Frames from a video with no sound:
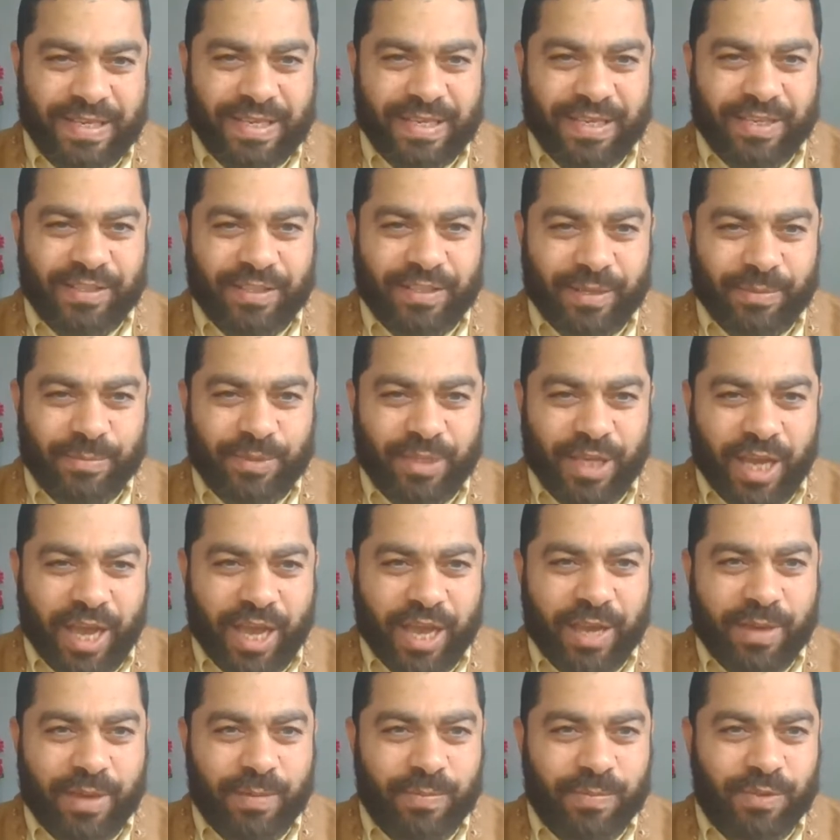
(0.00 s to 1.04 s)

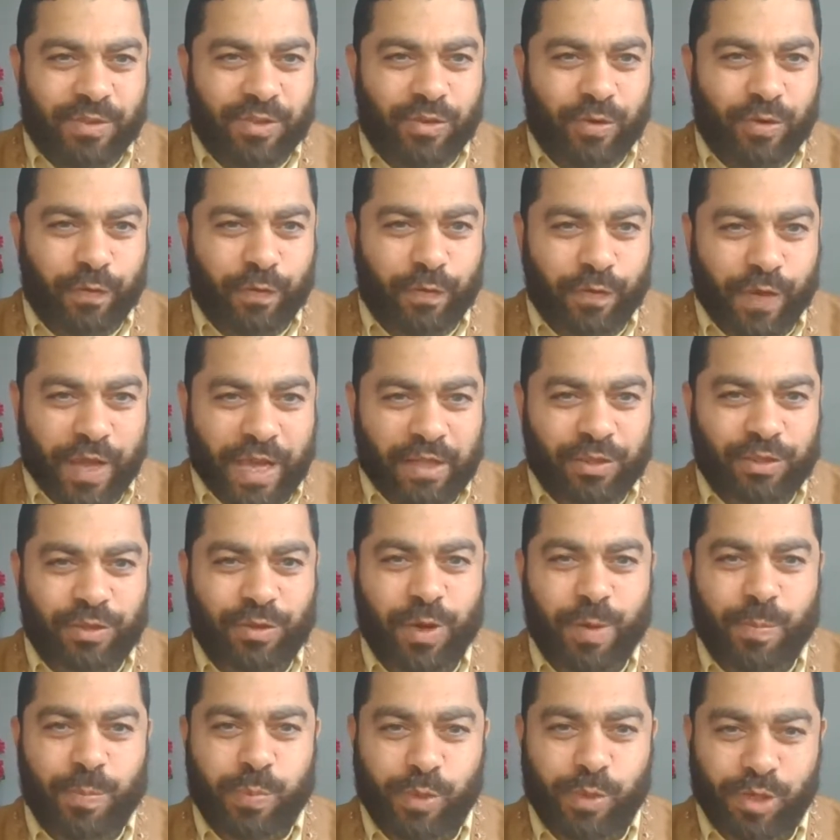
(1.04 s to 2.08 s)
Sometimes you fail to
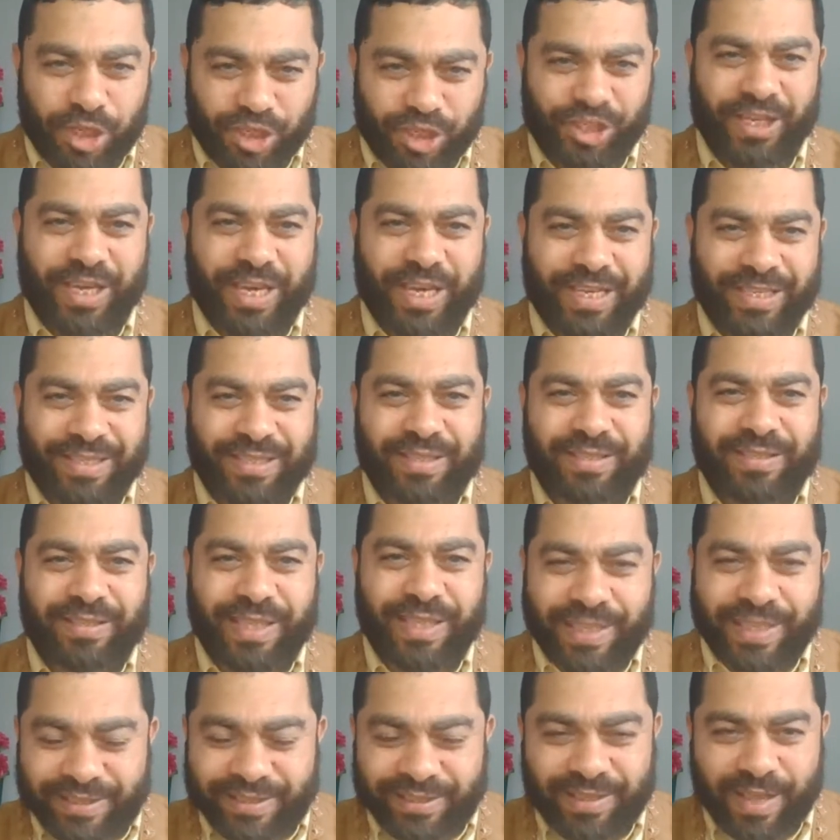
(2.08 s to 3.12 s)
appreciate
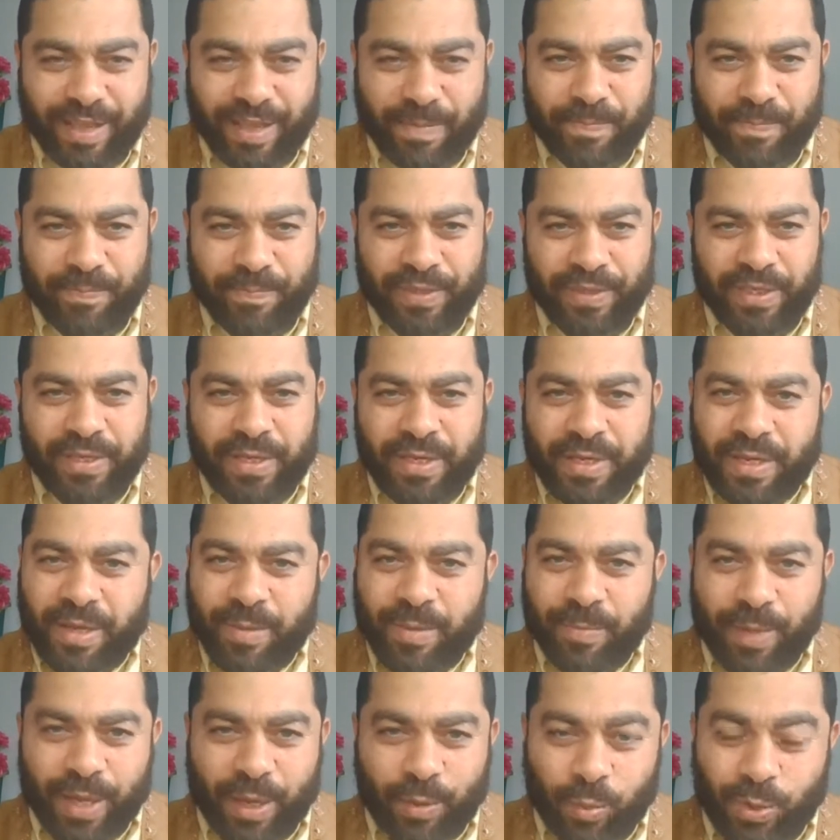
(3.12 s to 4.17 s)
Islam.
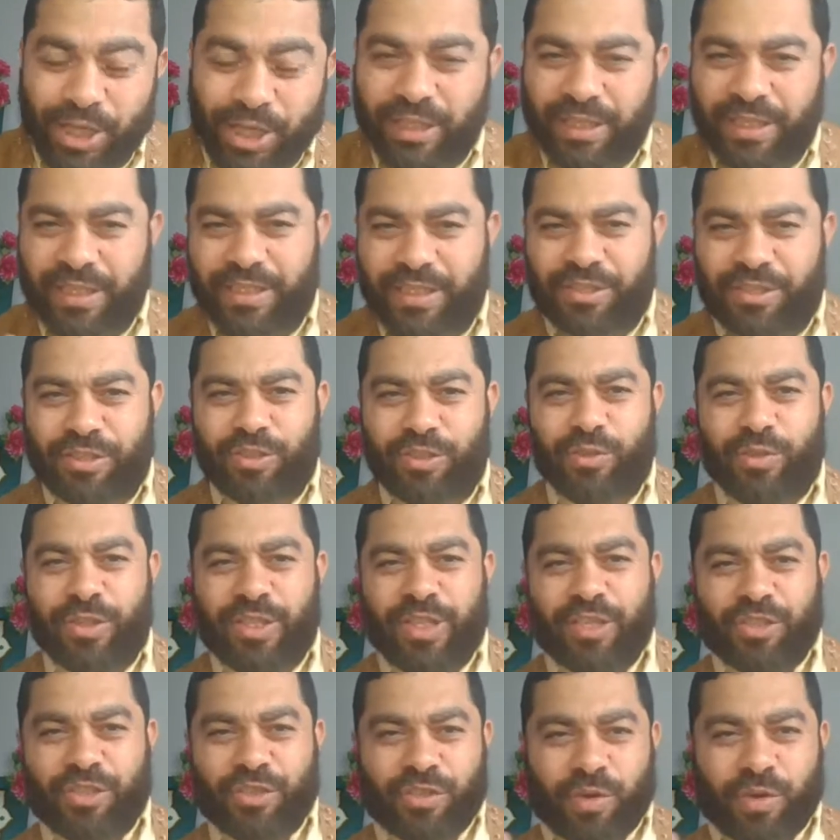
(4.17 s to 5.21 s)
But when you listen to
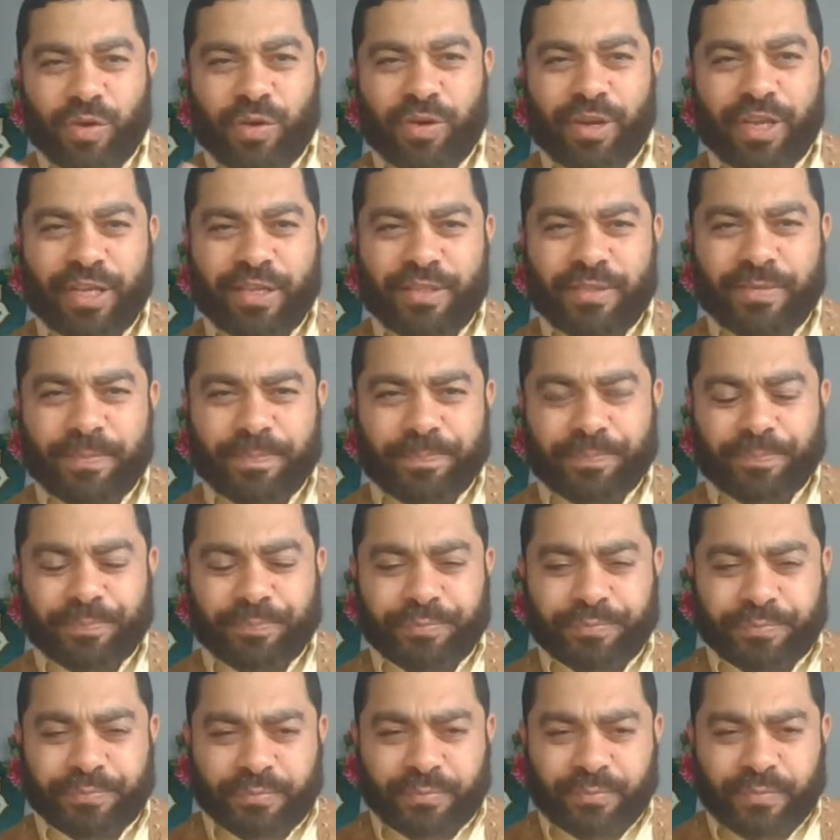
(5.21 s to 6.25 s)
these stories,
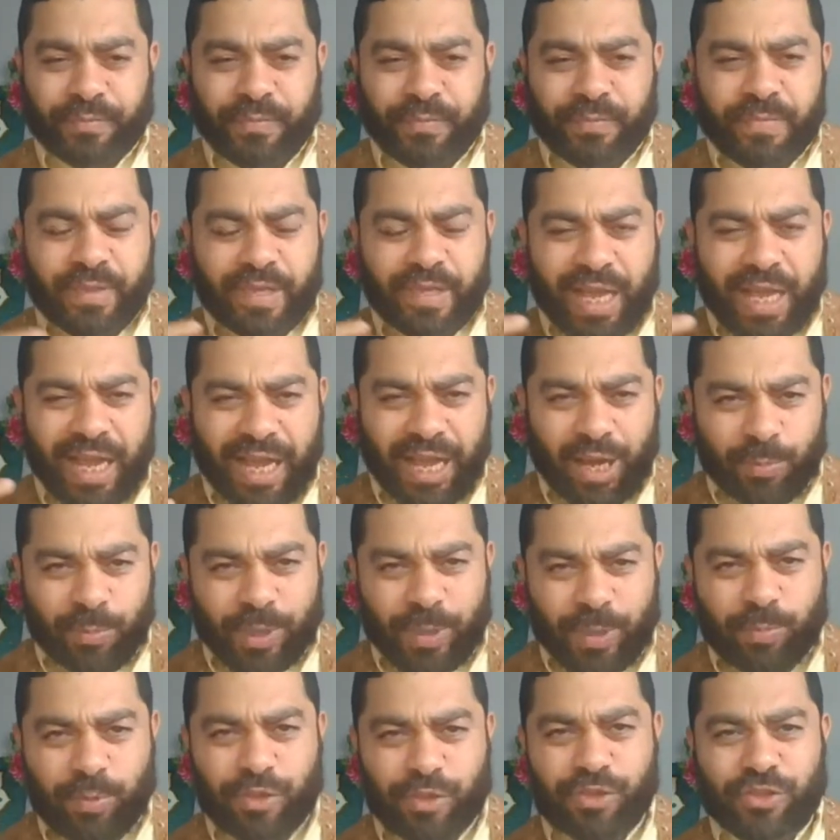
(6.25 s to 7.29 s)
how
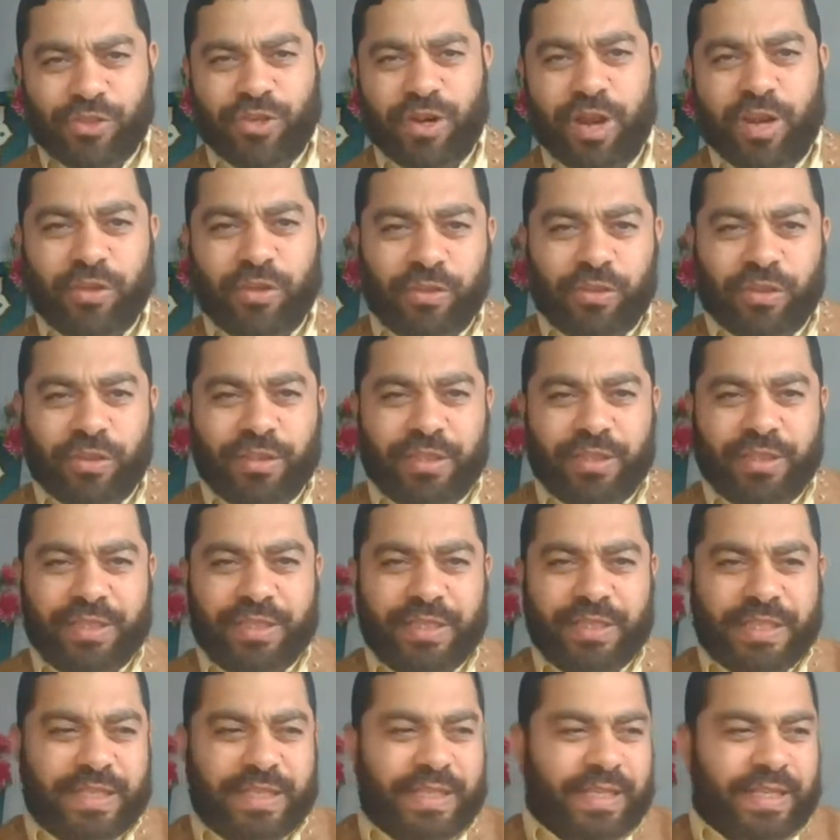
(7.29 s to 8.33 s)
people struggled,
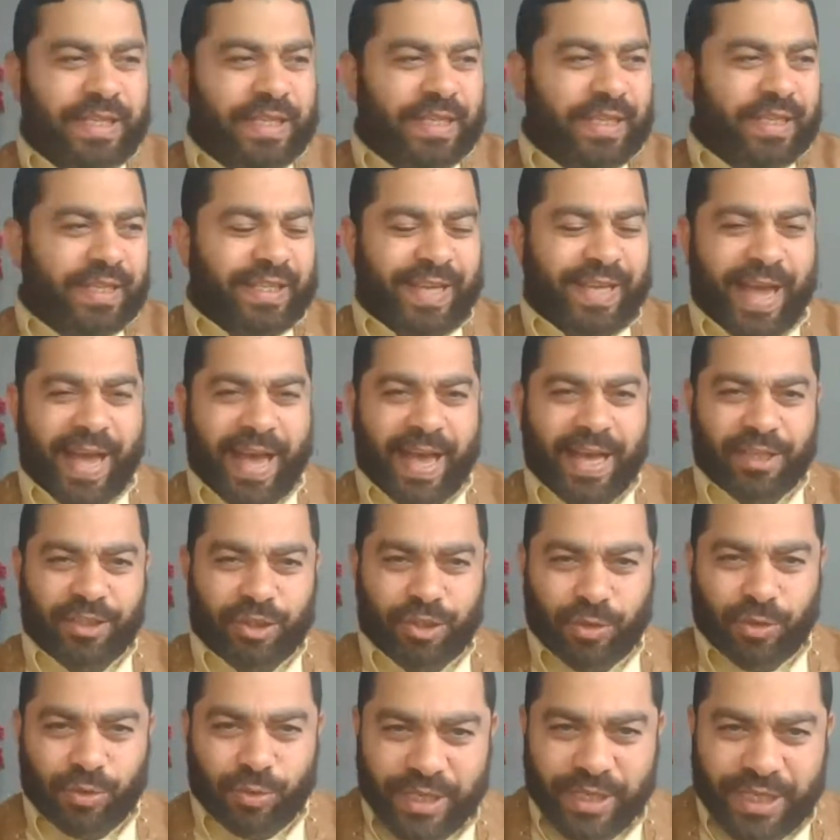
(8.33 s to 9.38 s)
they had
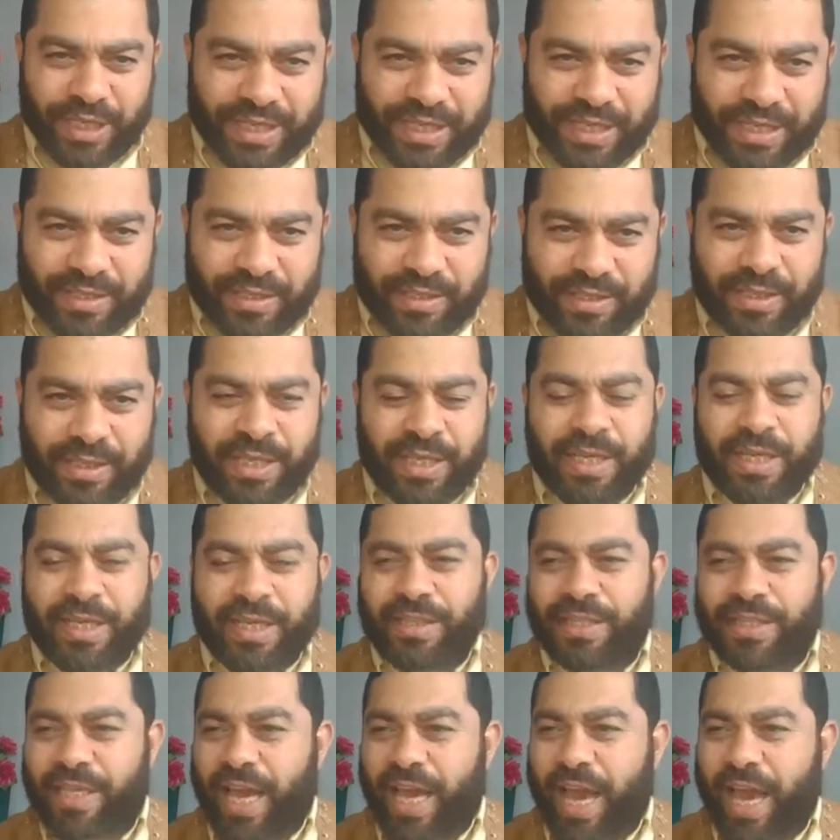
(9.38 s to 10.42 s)
to read,
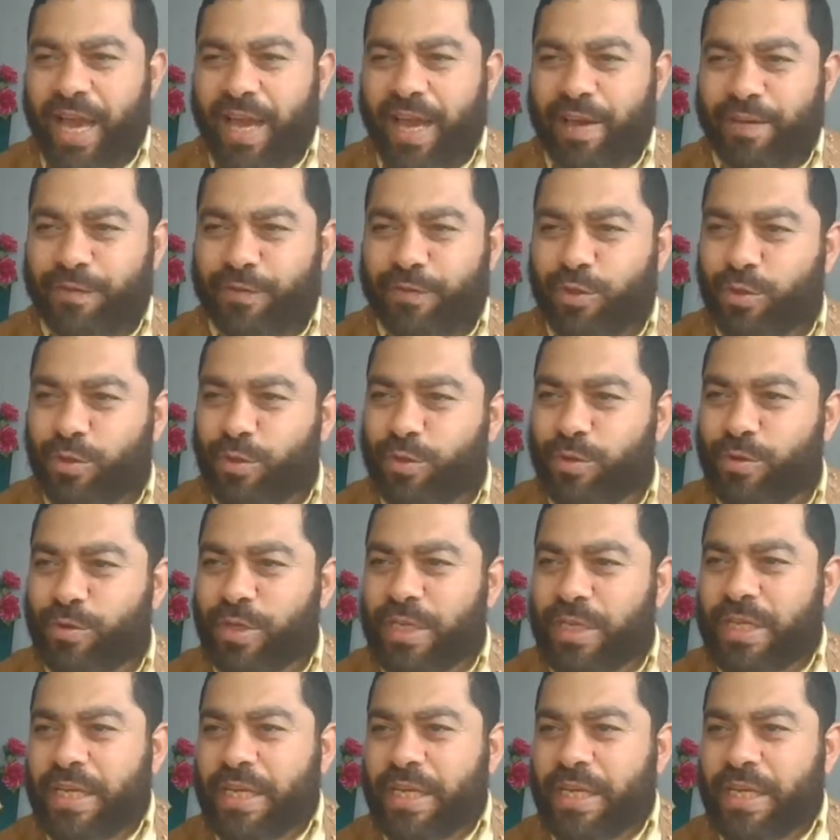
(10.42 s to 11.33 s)
they have to